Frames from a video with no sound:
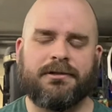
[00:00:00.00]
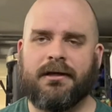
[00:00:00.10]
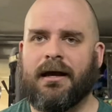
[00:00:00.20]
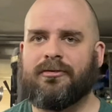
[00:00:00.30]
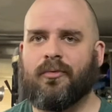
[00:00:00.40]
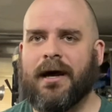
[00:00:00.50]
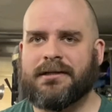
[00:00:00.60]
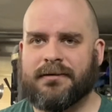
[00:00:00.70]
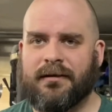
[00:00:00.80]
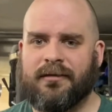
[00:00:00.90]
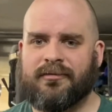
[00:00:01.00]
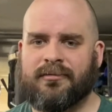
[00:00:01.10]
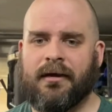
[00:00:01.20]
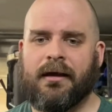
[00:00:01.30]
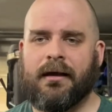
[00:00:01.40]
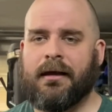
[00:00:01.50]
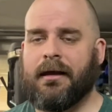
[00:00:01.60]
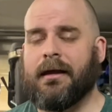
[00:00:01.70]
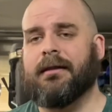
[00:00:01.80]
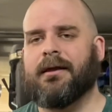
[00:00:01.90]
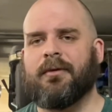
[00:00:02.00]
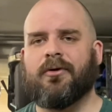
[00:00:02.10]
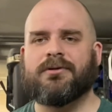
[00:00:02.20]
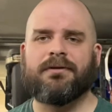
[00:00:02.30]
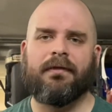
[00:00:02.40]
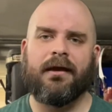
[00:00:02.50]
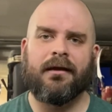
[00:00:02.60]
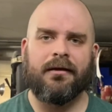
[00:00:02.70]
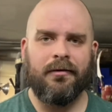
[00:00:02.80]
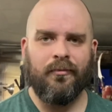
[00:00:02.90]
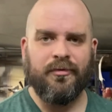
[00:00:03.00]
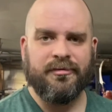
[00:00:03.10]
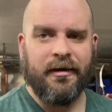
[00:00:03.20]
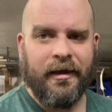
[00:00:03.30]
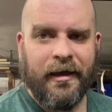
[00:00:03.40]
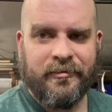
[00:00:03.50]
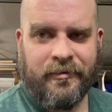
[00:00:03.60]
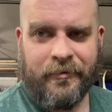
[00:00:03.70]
you guys watching this, and let me know what you think. We'll see you guys.